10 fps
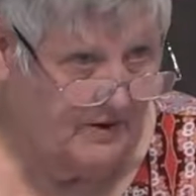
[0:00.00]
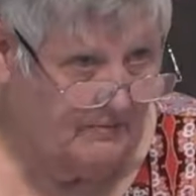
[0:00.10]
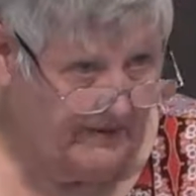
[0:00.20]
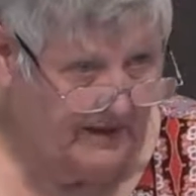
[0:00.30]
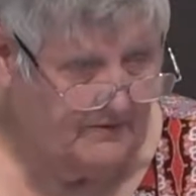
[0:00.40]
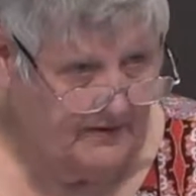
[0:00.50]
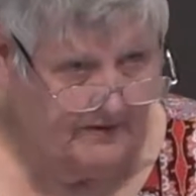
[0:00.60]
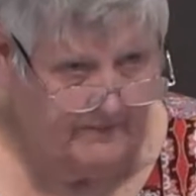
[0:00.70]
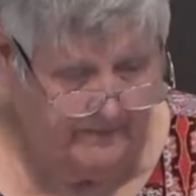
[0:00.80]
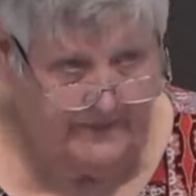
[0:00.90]

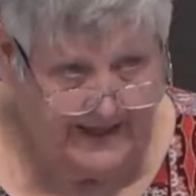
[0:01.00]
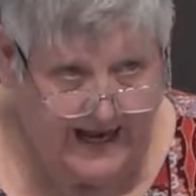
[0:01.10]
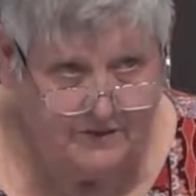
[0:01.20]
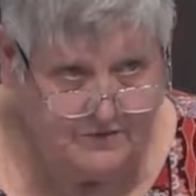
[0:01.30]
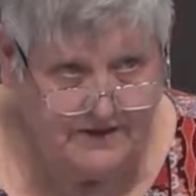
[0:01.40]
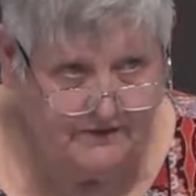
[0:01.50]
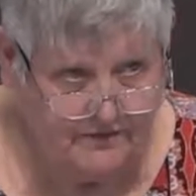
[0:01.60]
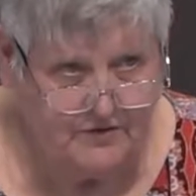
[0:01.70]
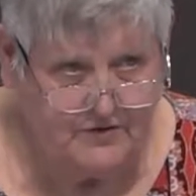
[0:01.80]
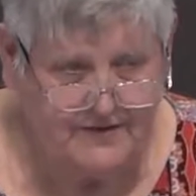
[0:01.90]
but housing
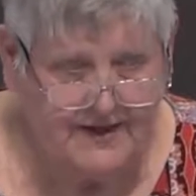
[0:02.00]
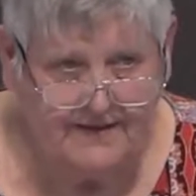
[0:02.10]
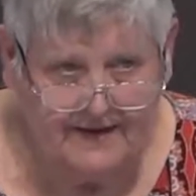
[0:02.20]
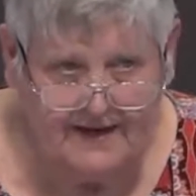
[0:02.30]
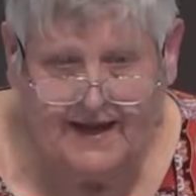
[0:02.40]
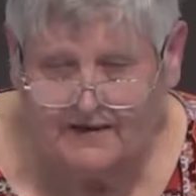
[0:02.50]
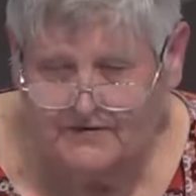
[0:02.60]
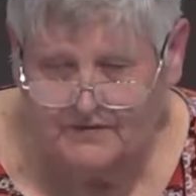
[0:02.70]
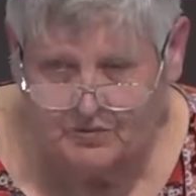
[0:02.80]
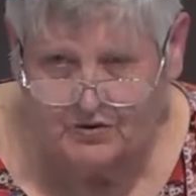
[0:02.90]
first and then have
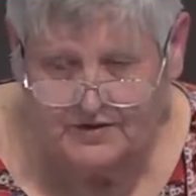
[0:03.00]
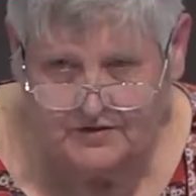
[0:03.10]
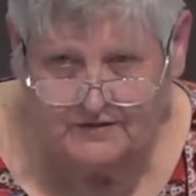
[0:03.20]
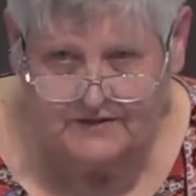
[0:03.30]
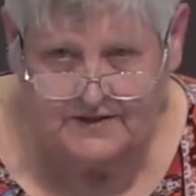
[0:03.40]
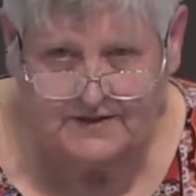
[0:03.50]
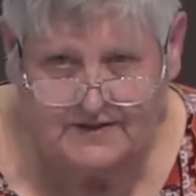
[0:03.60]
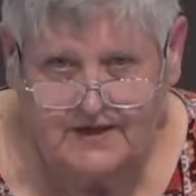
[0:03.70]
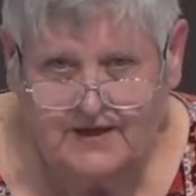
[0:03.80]
support services.